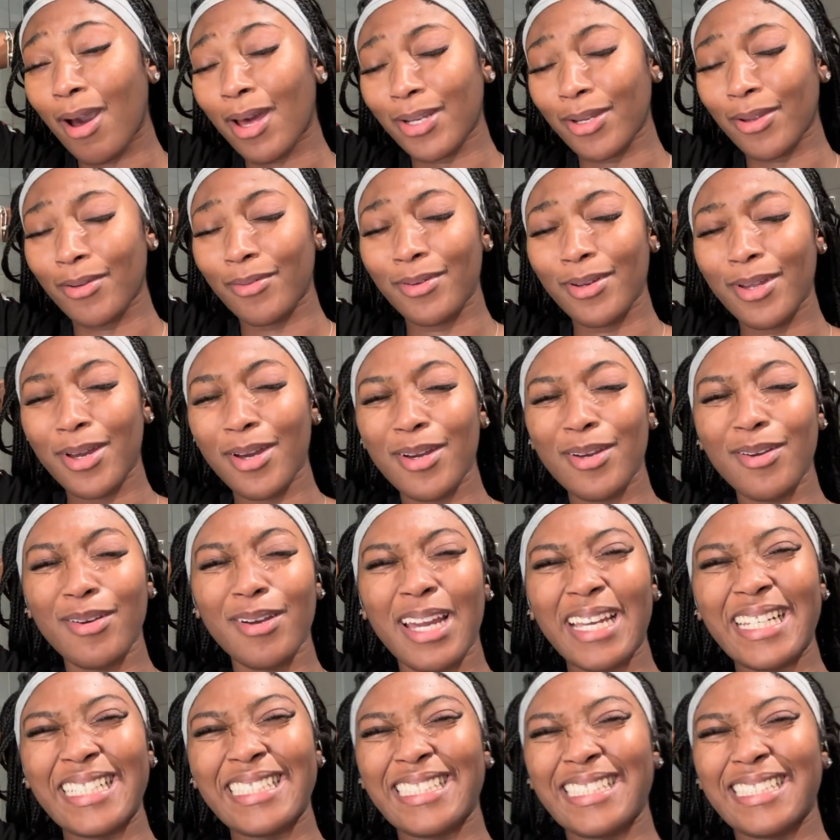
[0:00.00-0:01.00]
I don't know.
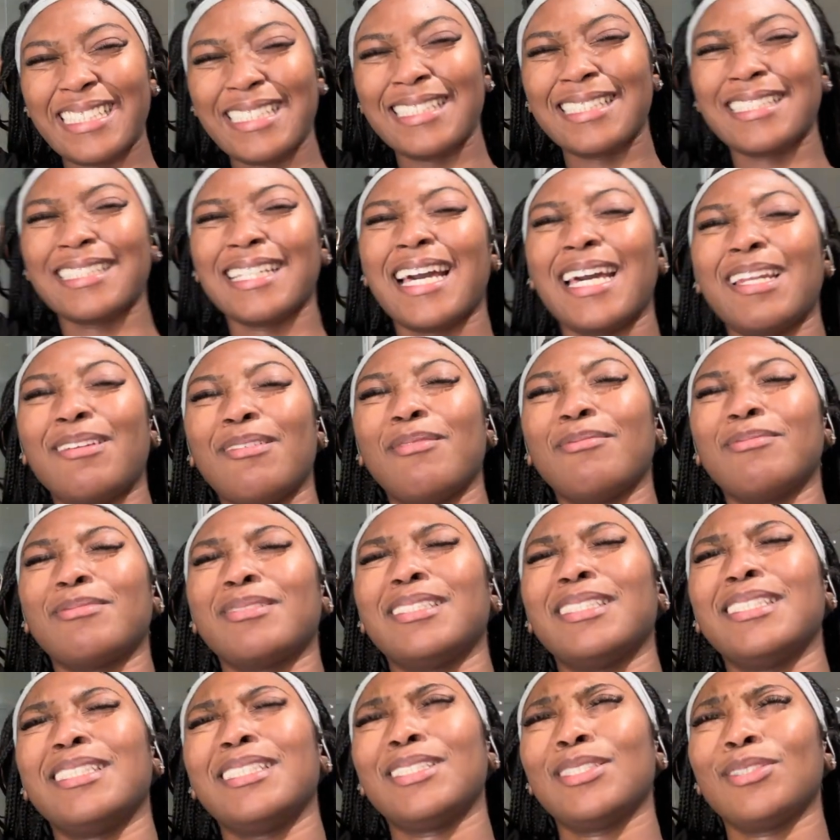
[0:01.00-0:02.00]
I need to decide what I'm
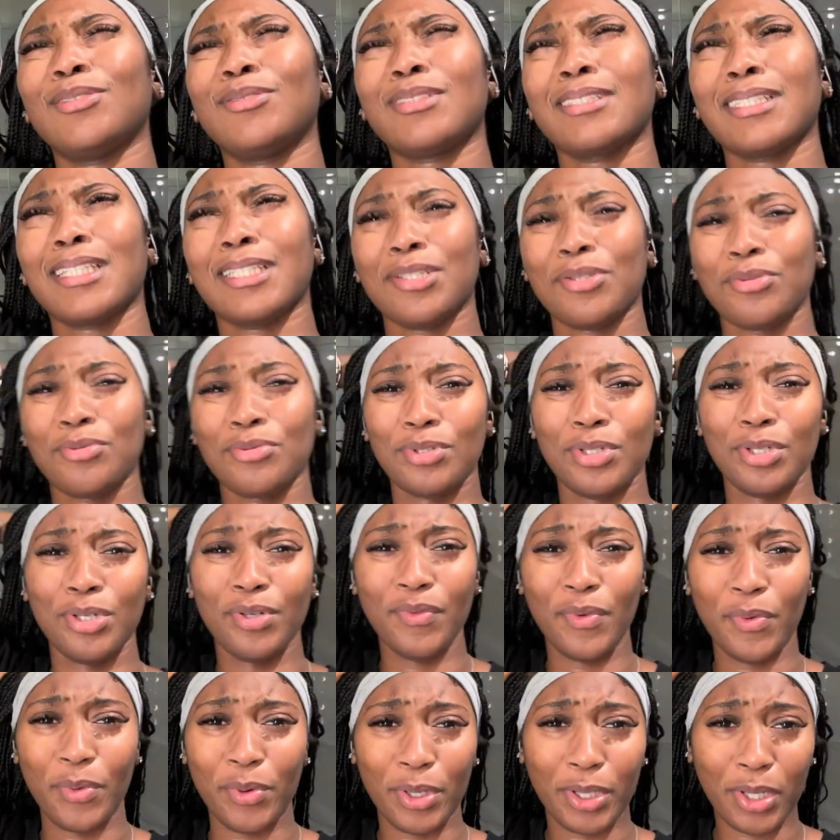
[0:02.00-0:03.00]
gonna do, because I don't know
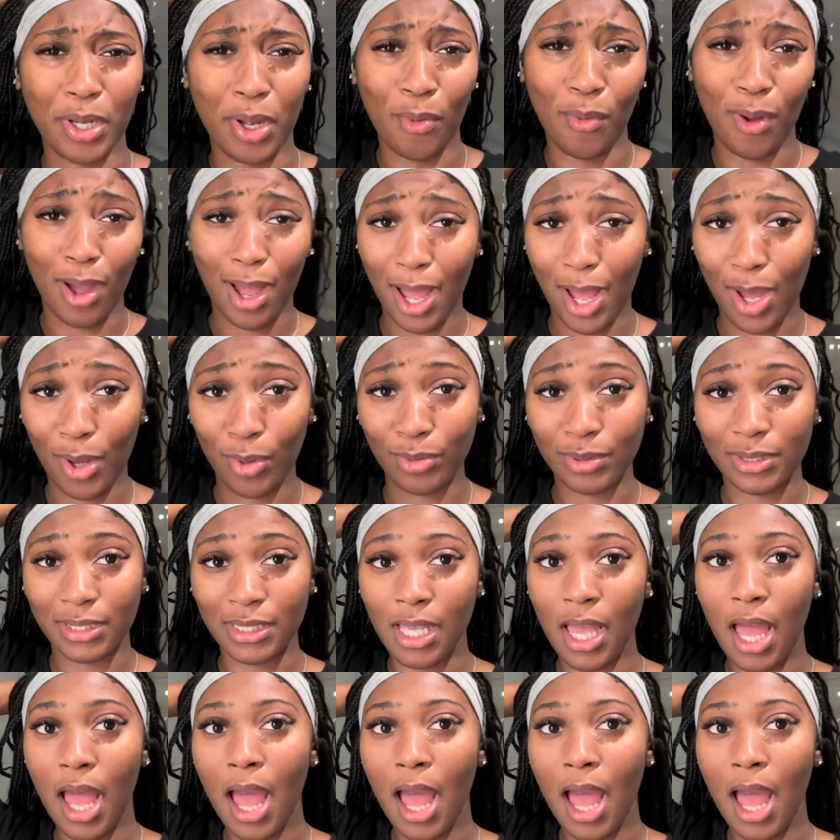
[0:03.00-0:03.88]
if I want to go out.